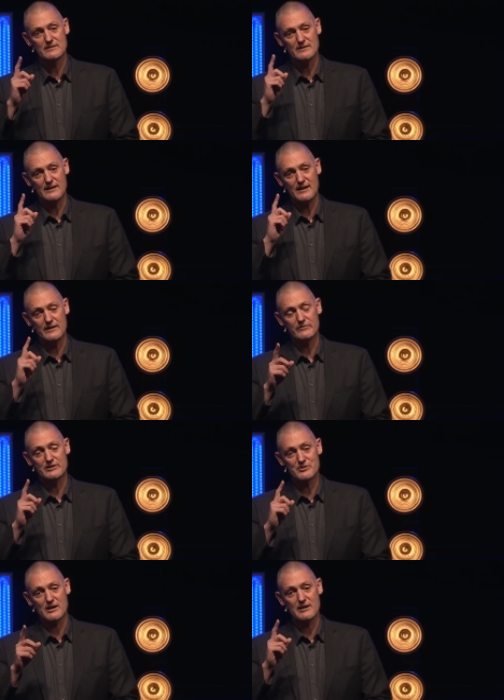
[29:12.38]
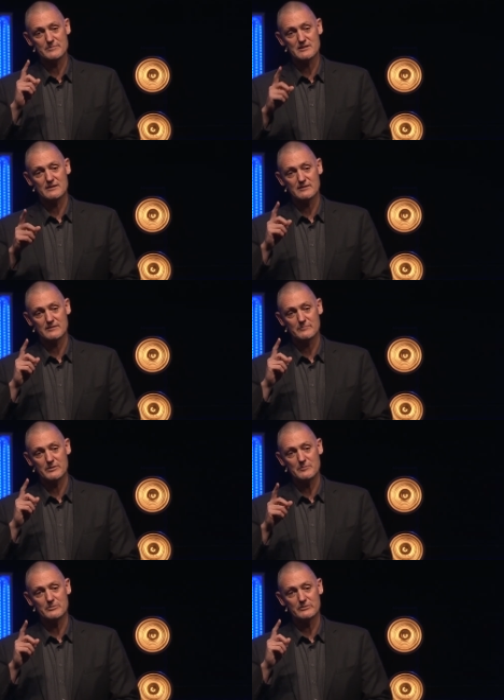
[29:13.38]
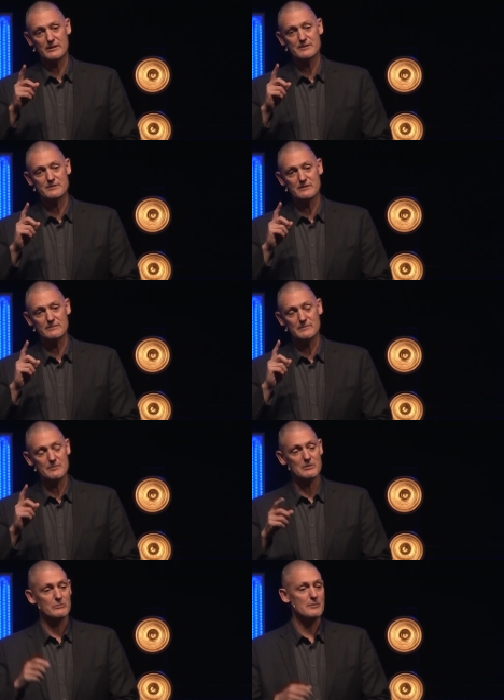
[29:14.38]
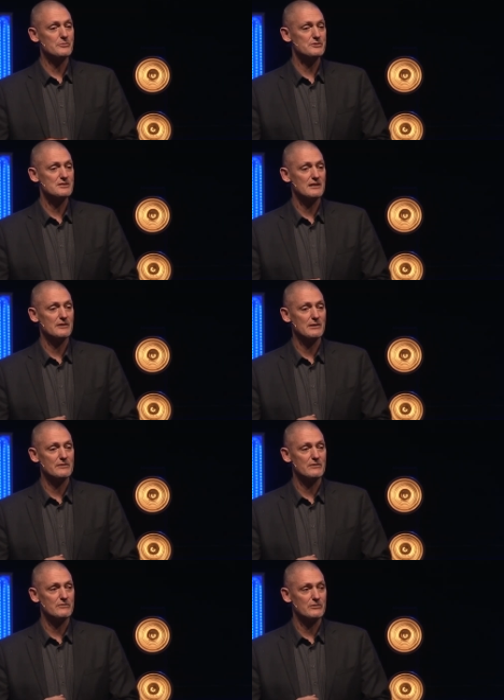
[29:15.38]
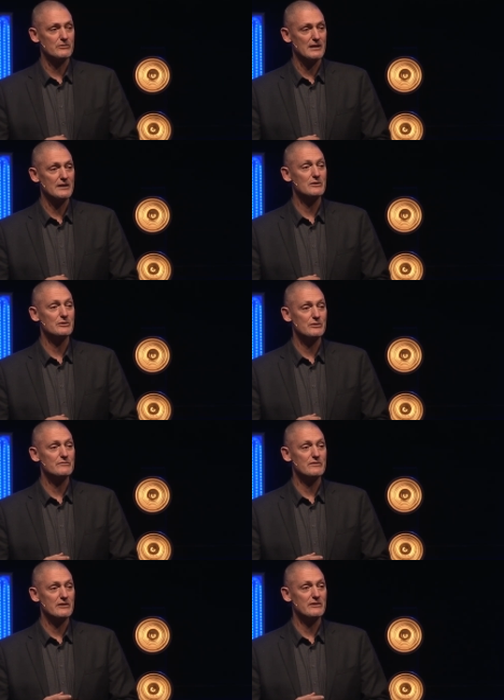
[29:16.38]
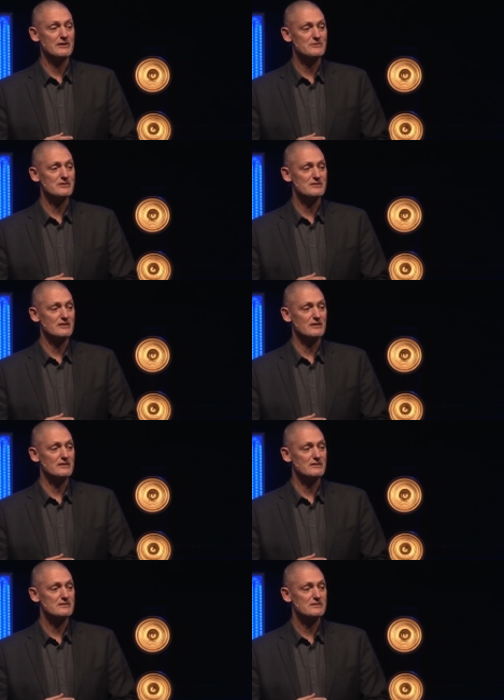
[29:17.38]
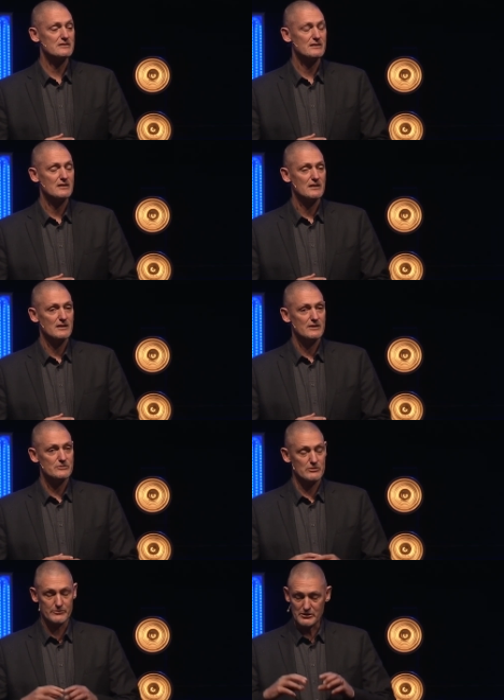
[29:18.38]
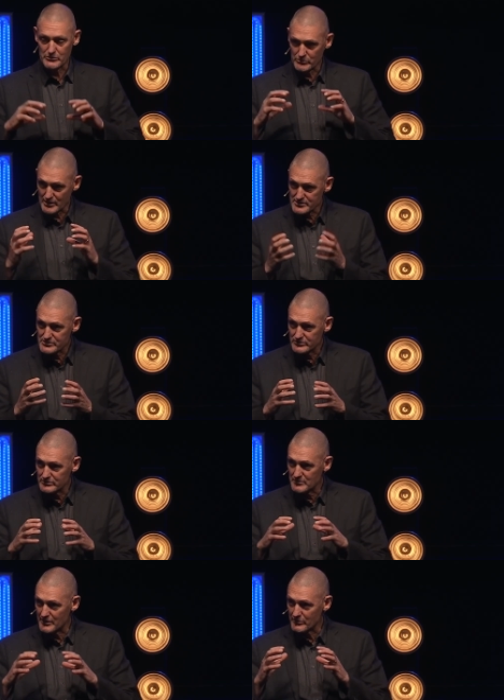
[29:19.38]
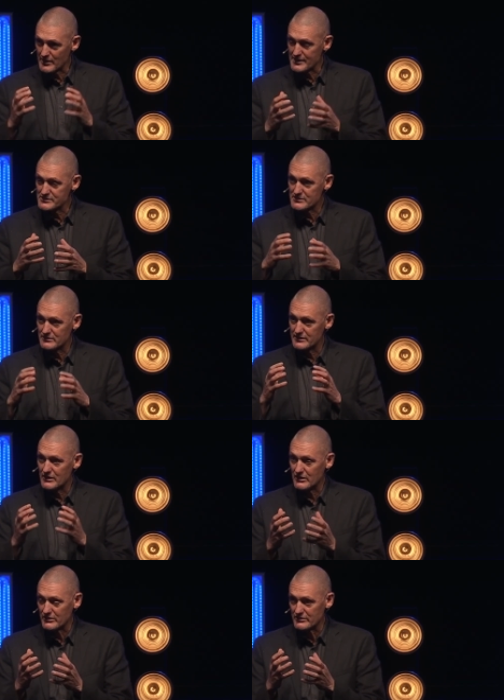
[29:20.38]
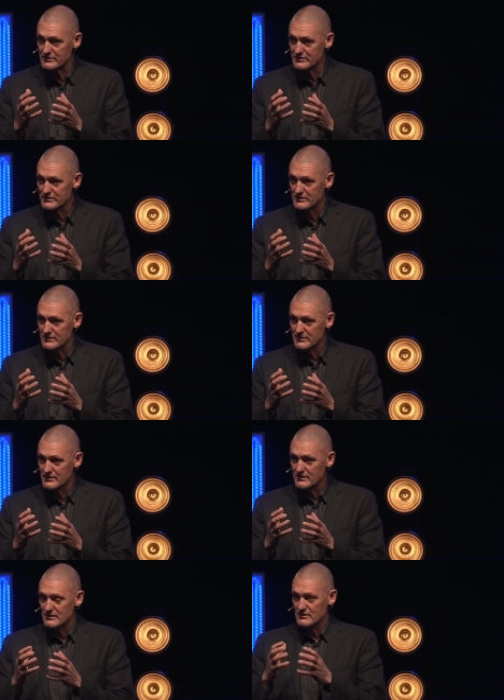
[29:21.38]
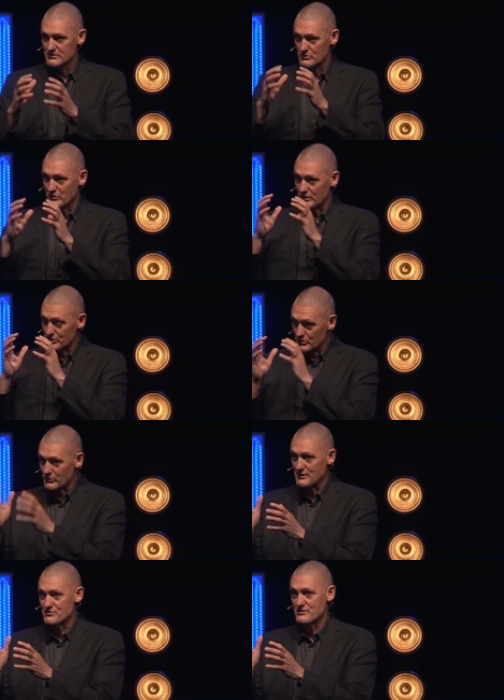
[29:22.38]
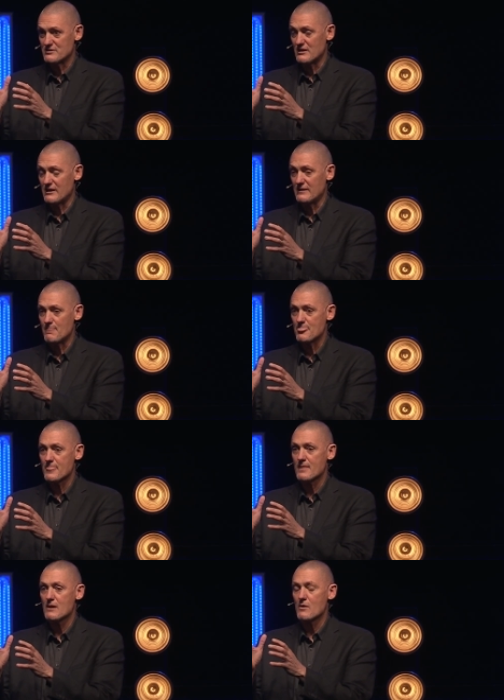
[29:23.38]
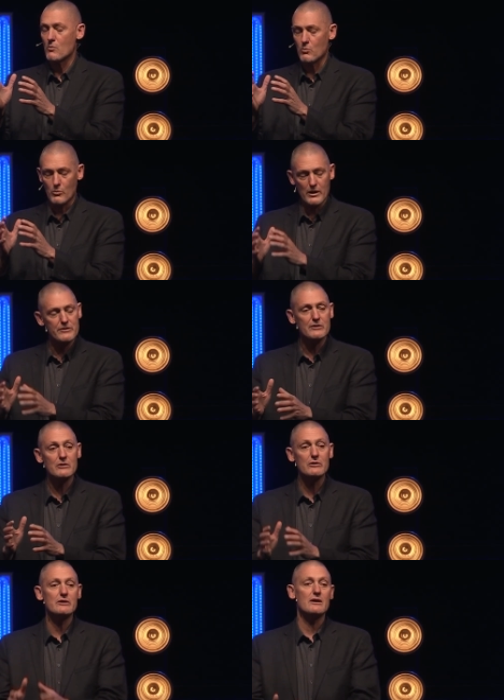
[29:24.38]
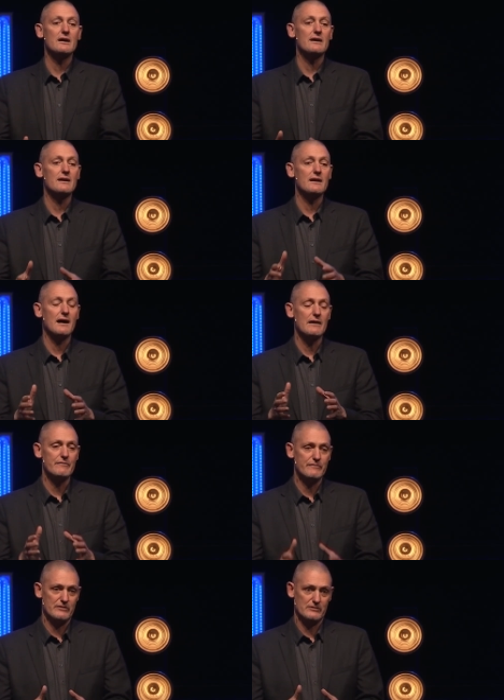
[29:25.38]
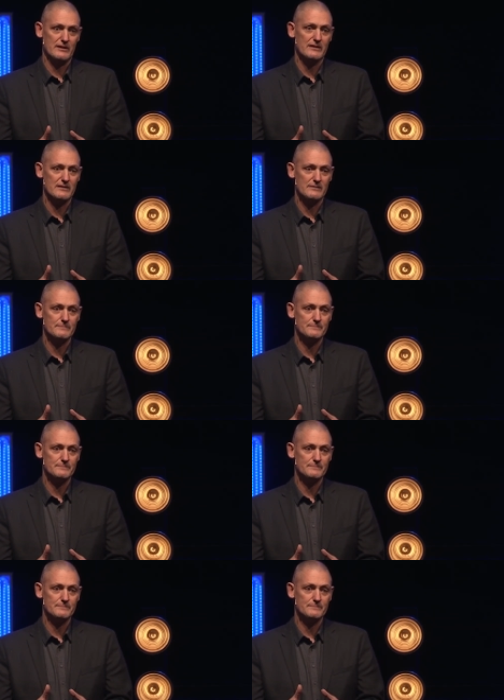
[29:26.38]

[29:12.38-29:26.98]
that every tribe, tongue, people, nation might be represented around the throne. I know you're very interested in this. So I'm going to wrestle my rascally heart to what you're interested in, whether or not I feel like it.